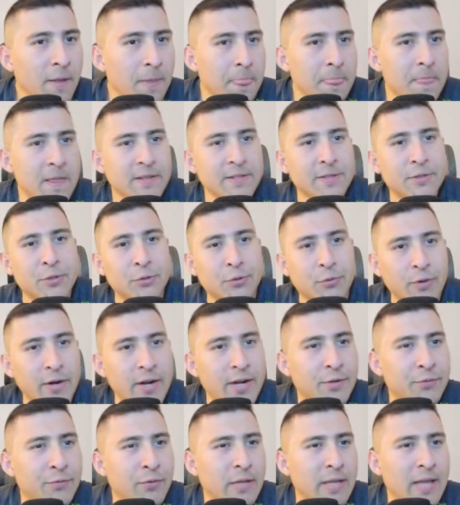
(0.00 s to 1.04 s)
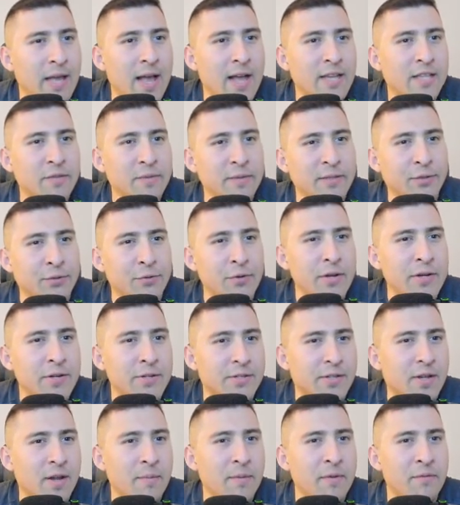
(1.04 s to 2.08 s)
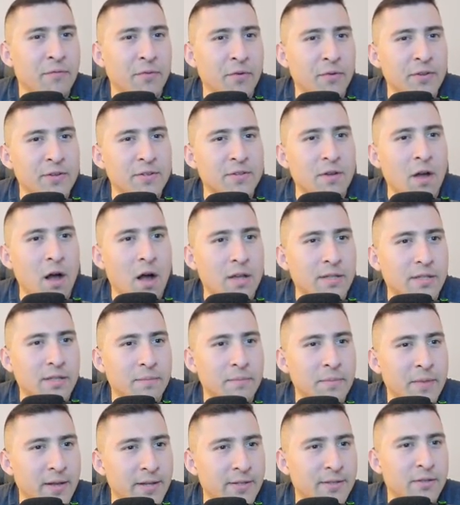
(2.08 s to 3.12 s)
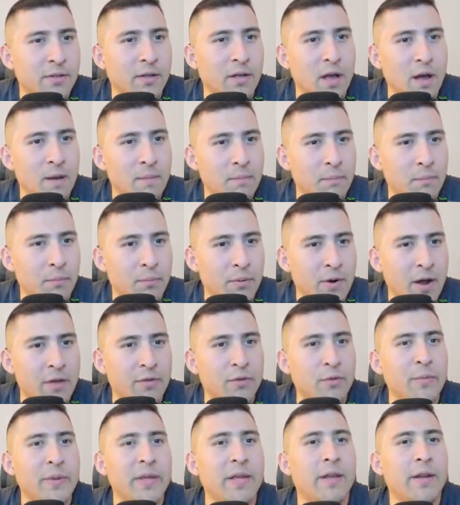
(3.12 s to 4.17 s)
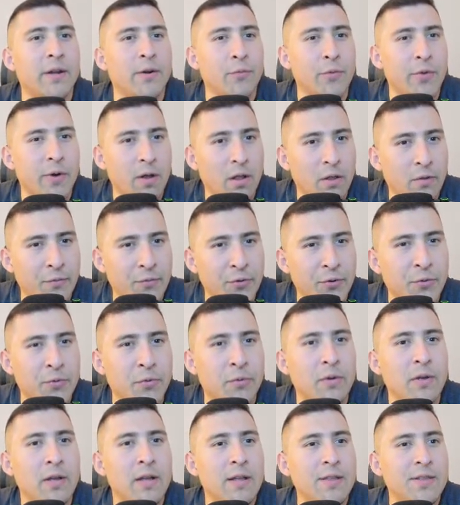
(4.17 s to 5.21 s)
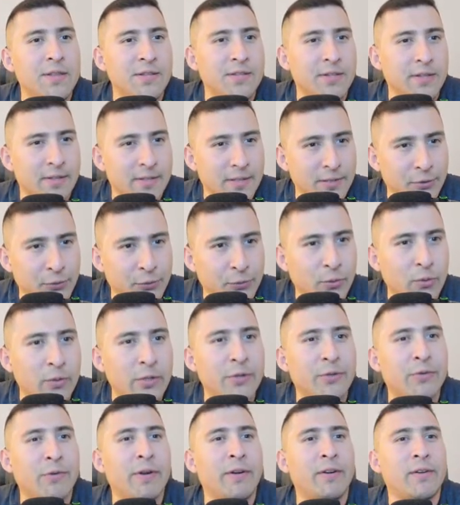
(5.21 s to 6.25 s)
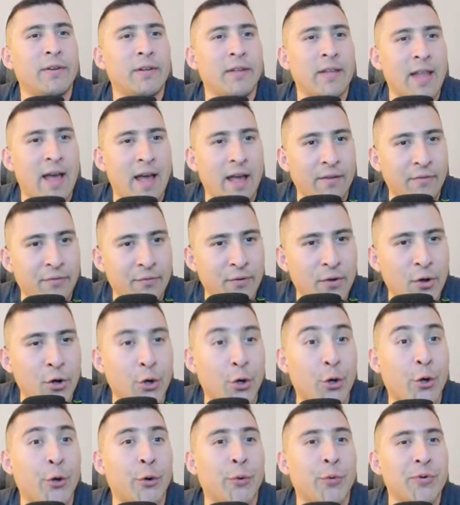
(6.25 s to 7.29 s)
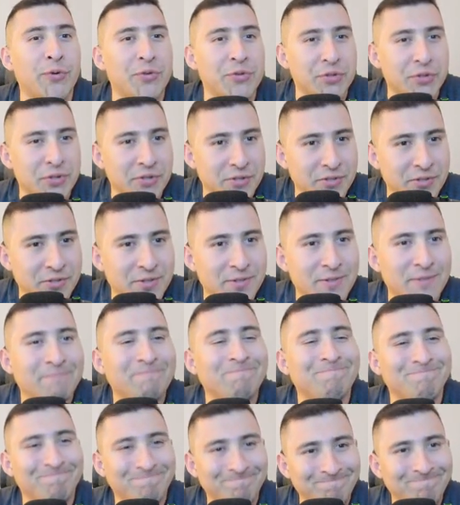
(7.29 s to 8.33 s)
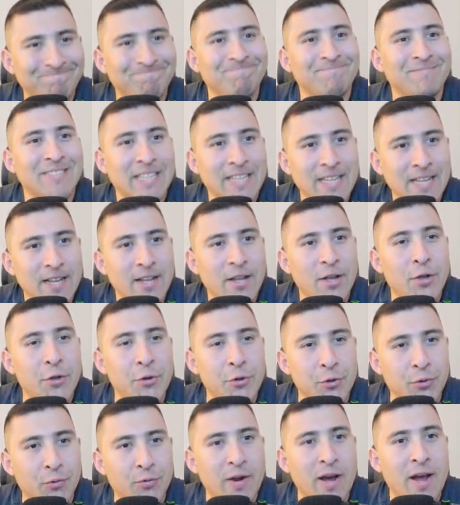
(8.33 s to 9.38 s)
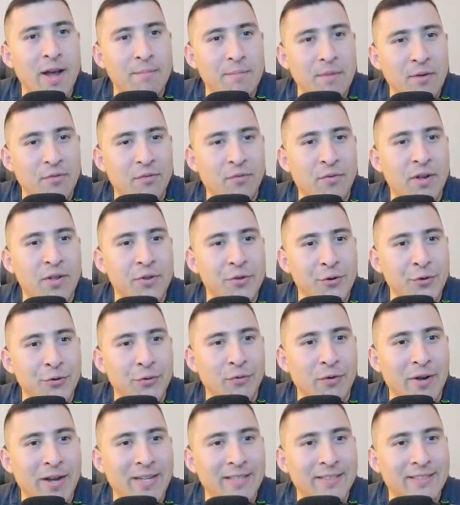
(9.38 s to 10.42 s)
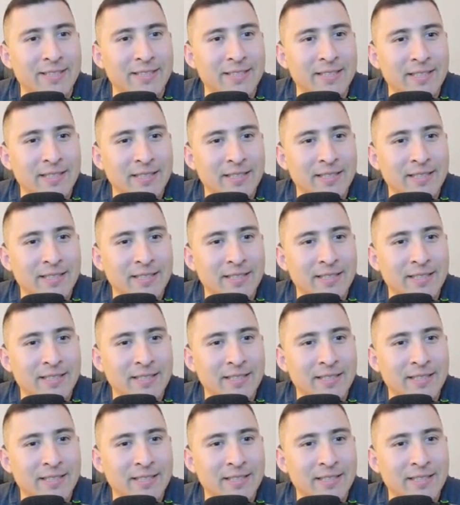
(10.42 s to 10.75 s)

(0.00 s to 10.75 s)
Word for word: This is great. It really has been three years coming for these awesome days to come. Proud to be here with all of you. These are the truly rare life occurrences. You're right, my friend. You're right.